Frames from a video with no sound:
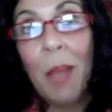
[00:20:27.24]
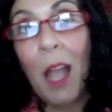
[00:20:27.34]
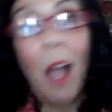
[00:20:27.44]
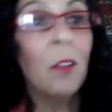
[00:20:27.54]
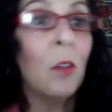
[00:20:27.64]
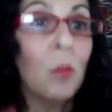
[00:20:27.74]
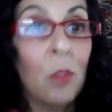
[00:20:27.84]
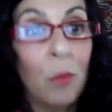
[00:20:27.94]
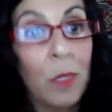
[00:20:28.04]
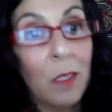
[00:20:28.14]
I'll go
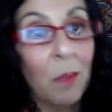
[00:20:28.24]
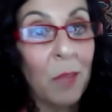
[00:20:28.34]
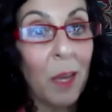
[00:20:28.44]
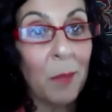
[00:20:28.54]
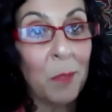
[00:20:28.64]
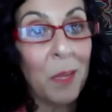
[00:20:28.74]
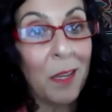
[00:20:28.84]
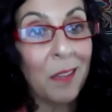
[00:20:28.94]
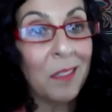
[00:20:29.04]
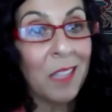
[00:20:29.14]
to it sometimes
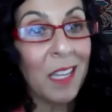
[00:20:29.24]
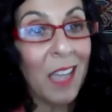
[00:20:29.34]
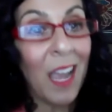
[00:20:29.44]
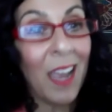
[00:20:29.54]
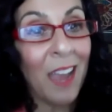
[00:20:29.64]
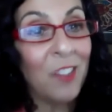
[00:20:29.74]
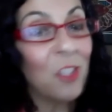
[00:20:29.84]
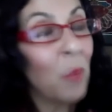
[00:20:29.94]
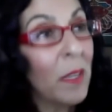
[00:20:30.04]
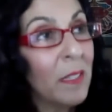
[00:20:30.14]
because I
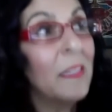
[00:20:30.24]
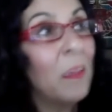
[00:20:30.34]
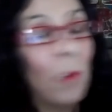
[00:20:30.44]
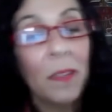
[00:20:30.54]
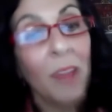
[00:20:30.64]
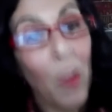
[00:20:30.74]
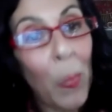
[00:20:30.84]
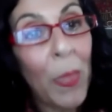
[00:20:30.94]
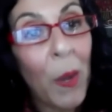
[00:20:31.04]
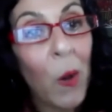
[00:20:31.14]
just want to see what's out
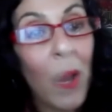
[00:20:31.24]
there.